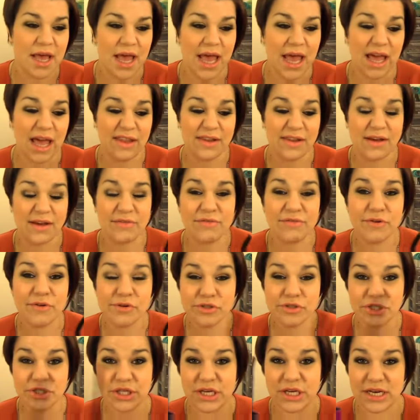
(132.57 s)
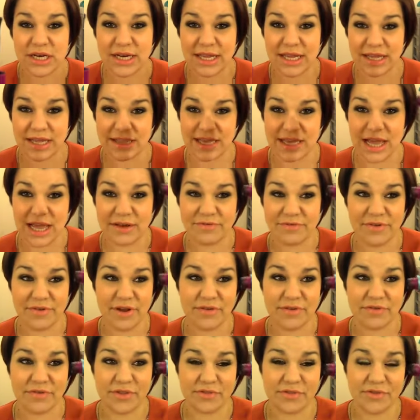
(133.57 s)
And unfortunately, the
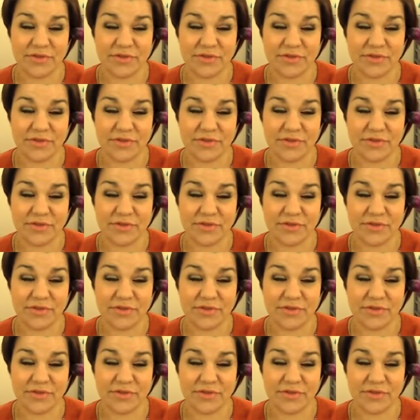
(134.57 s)
advert for